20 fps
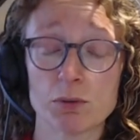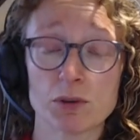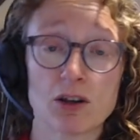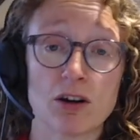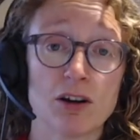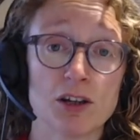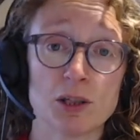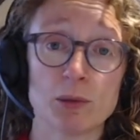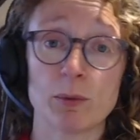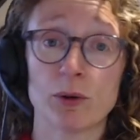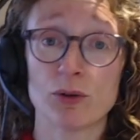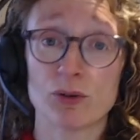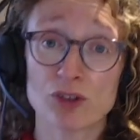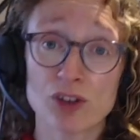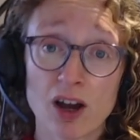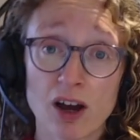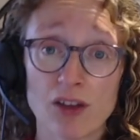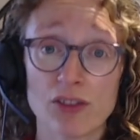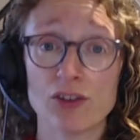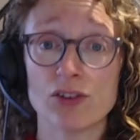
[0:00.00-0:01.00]
kind both
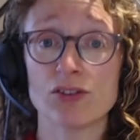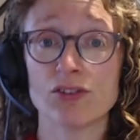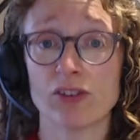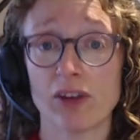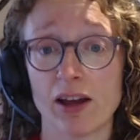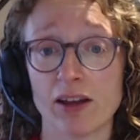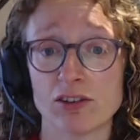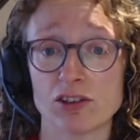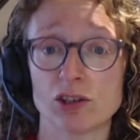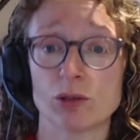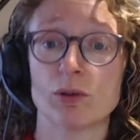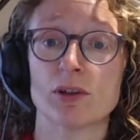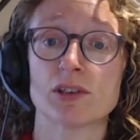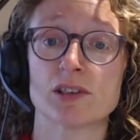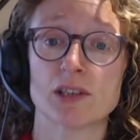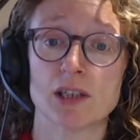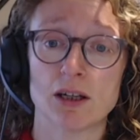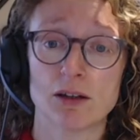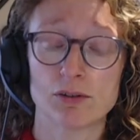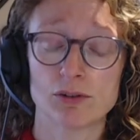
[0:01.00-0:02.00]
to others and to
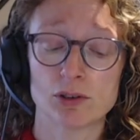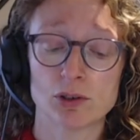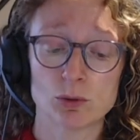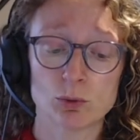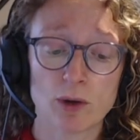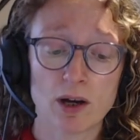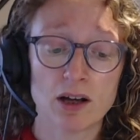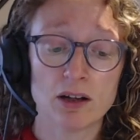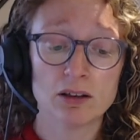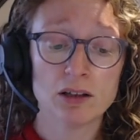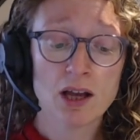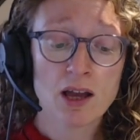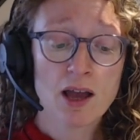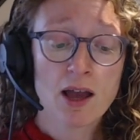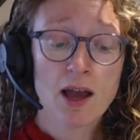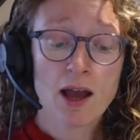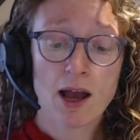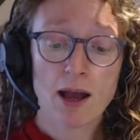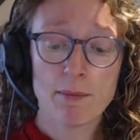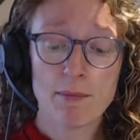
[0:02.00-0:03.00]
ourselves as well.
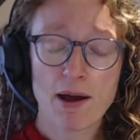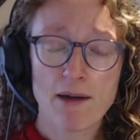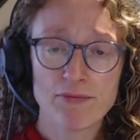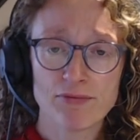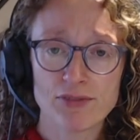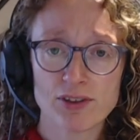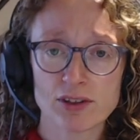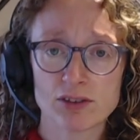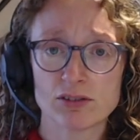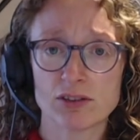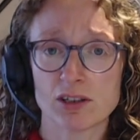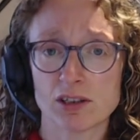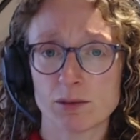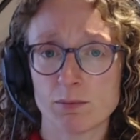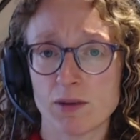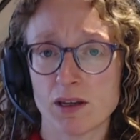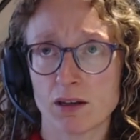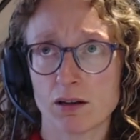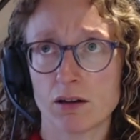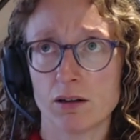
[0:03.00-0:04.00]
Um, and this does
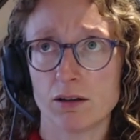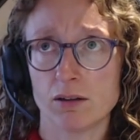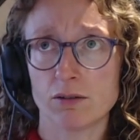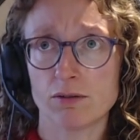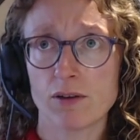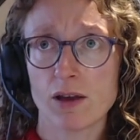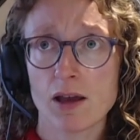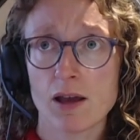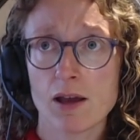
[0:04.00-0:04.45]
mean kind of